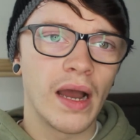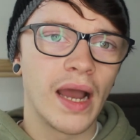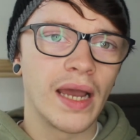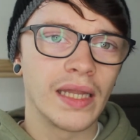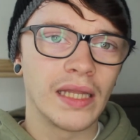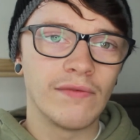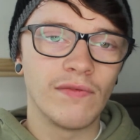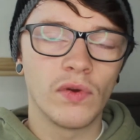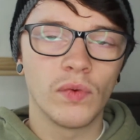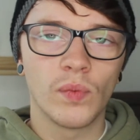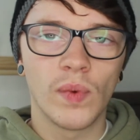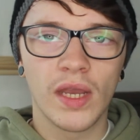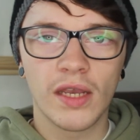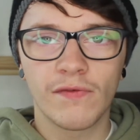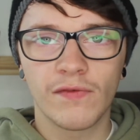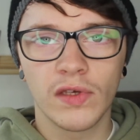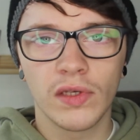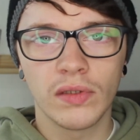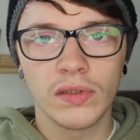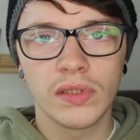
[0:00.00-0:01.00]
I live in
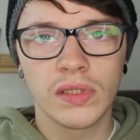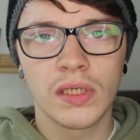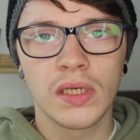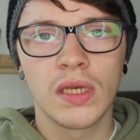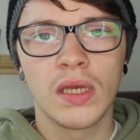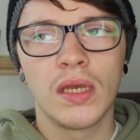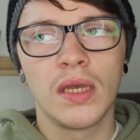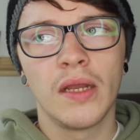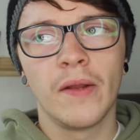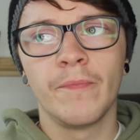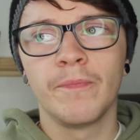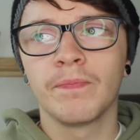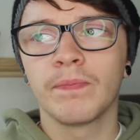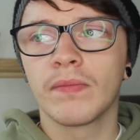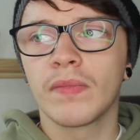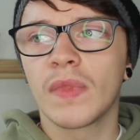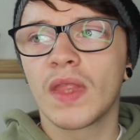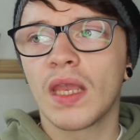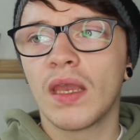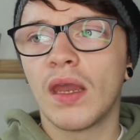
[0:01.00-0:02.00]
Wakefield.
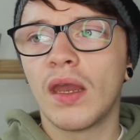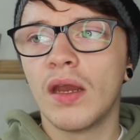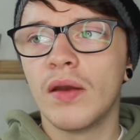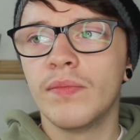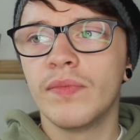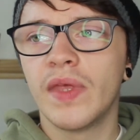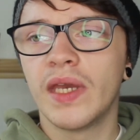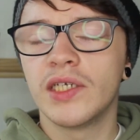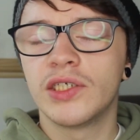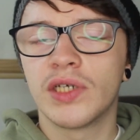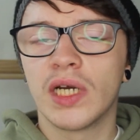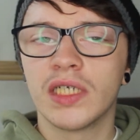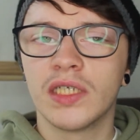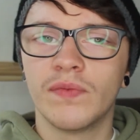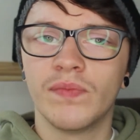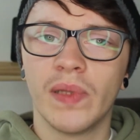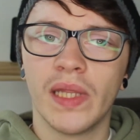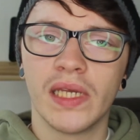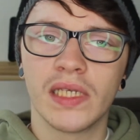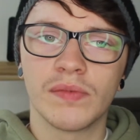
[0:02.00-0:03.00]
They tried to
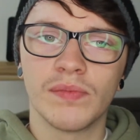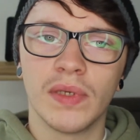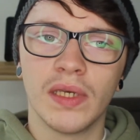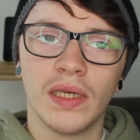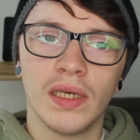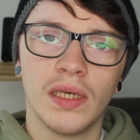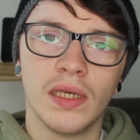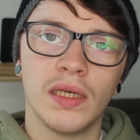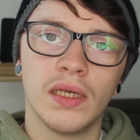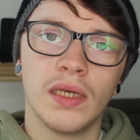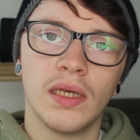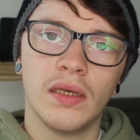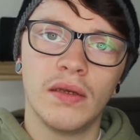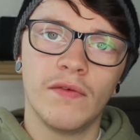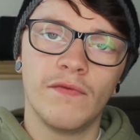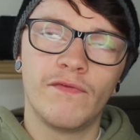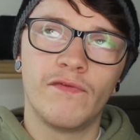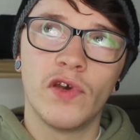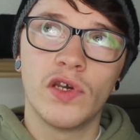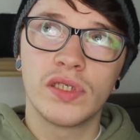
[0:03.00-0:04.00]
place me
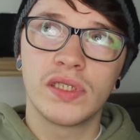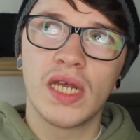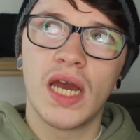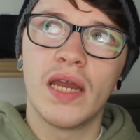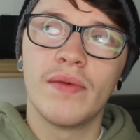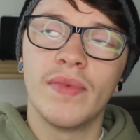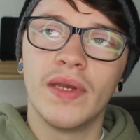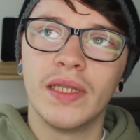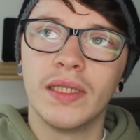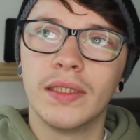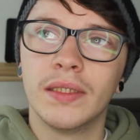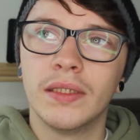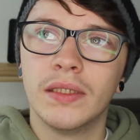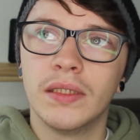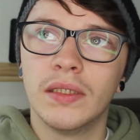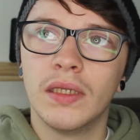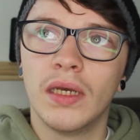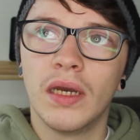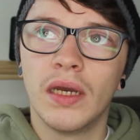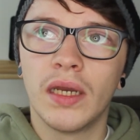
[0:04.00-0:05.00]
first time
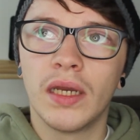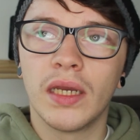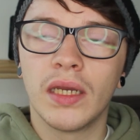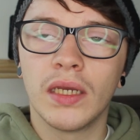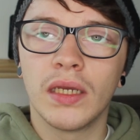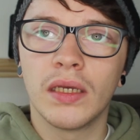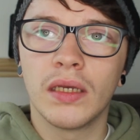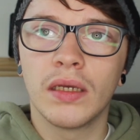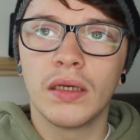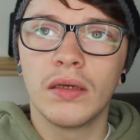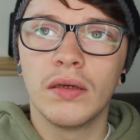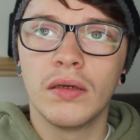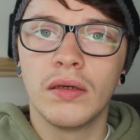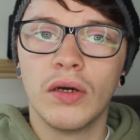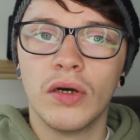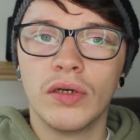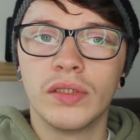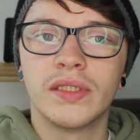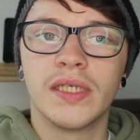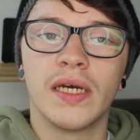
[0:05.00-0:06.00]
in a
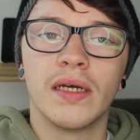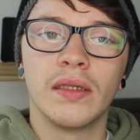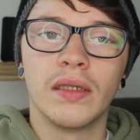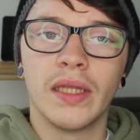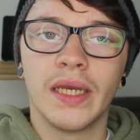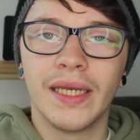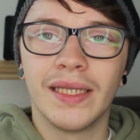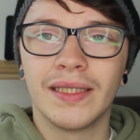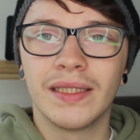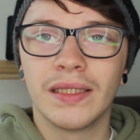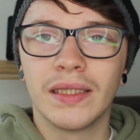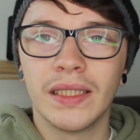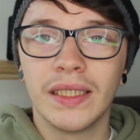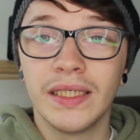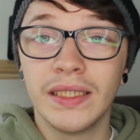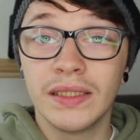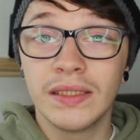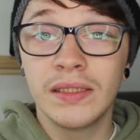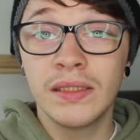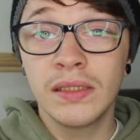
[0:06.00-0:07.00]
hotel in
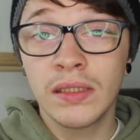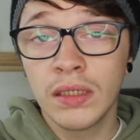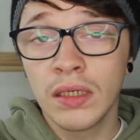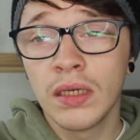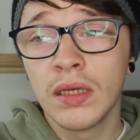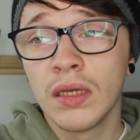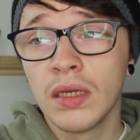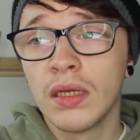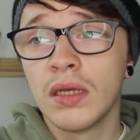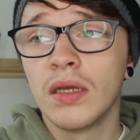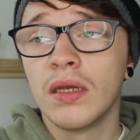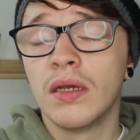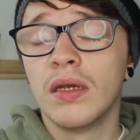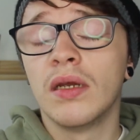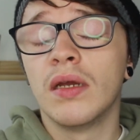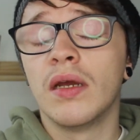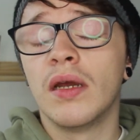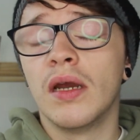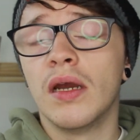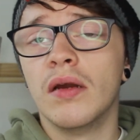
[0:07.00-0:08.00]
Leeds,
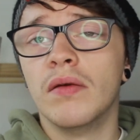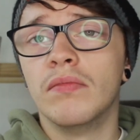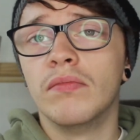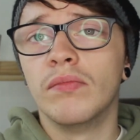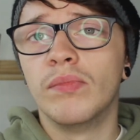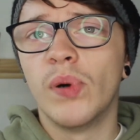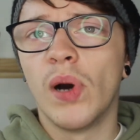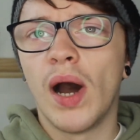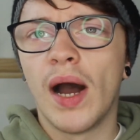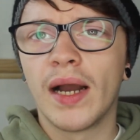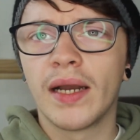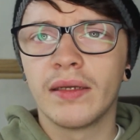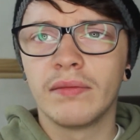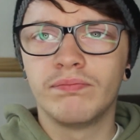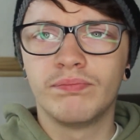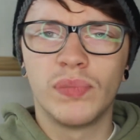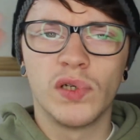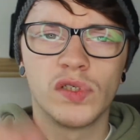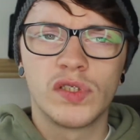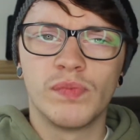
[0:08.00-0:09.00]
but I
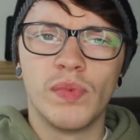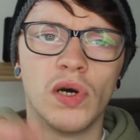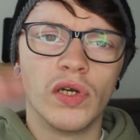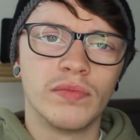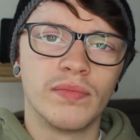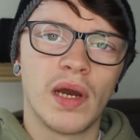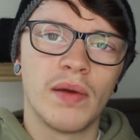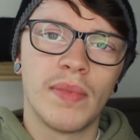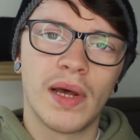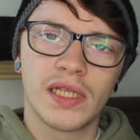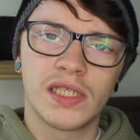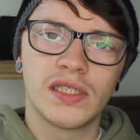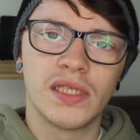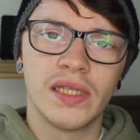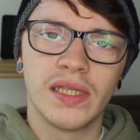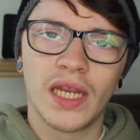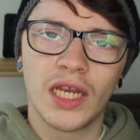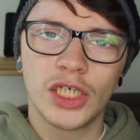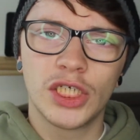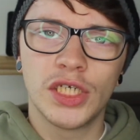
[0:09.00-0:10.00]
postponed my maths to the
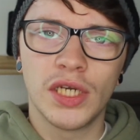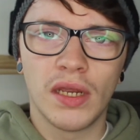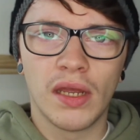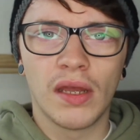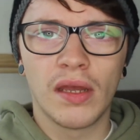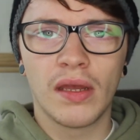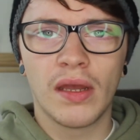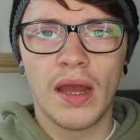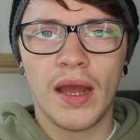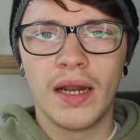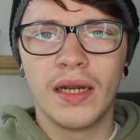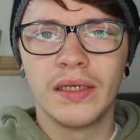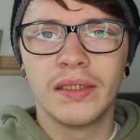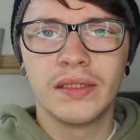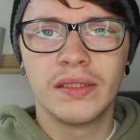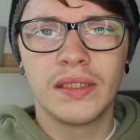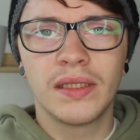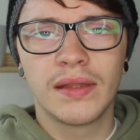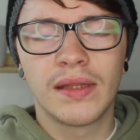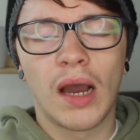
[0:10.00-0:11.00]
next year,
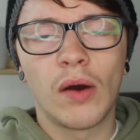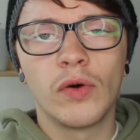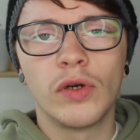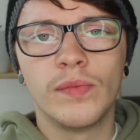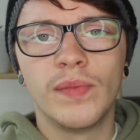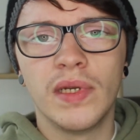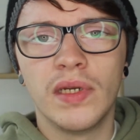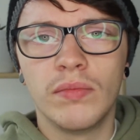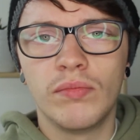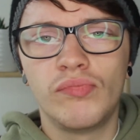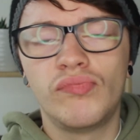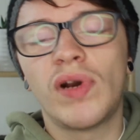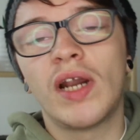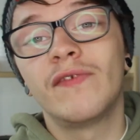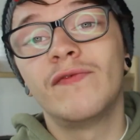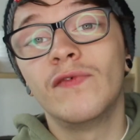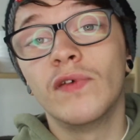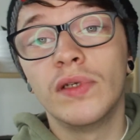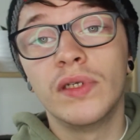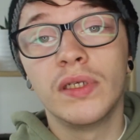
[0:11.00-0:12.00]
and that would have been
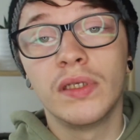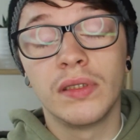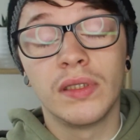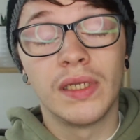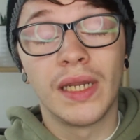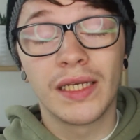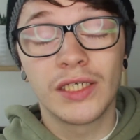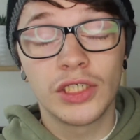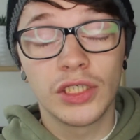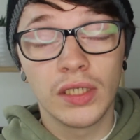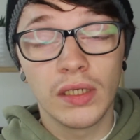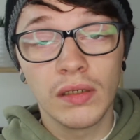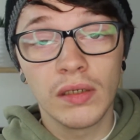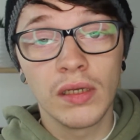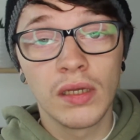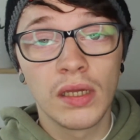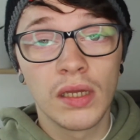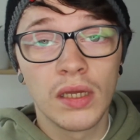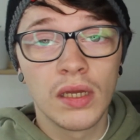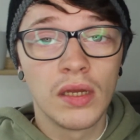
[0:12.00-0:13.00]
Bradford the next year,
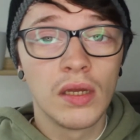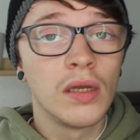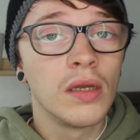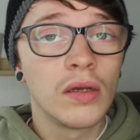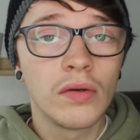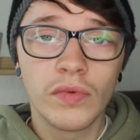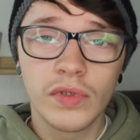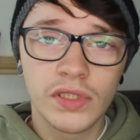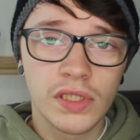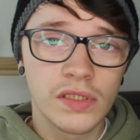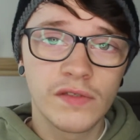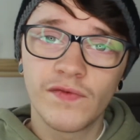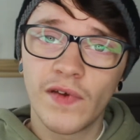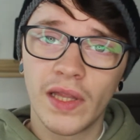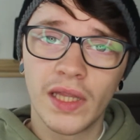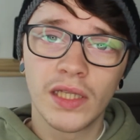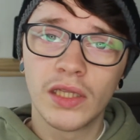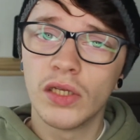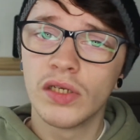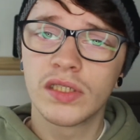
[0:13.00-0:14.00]
which is
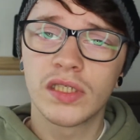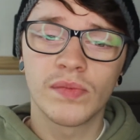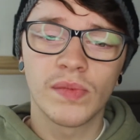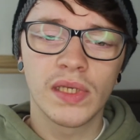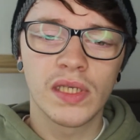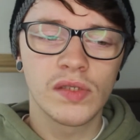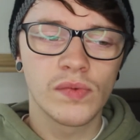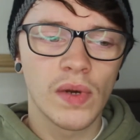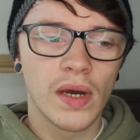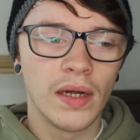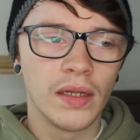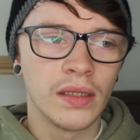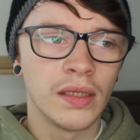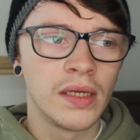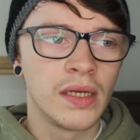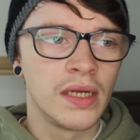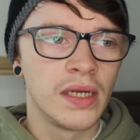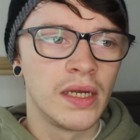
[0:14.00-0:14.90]
fairly close to me as well.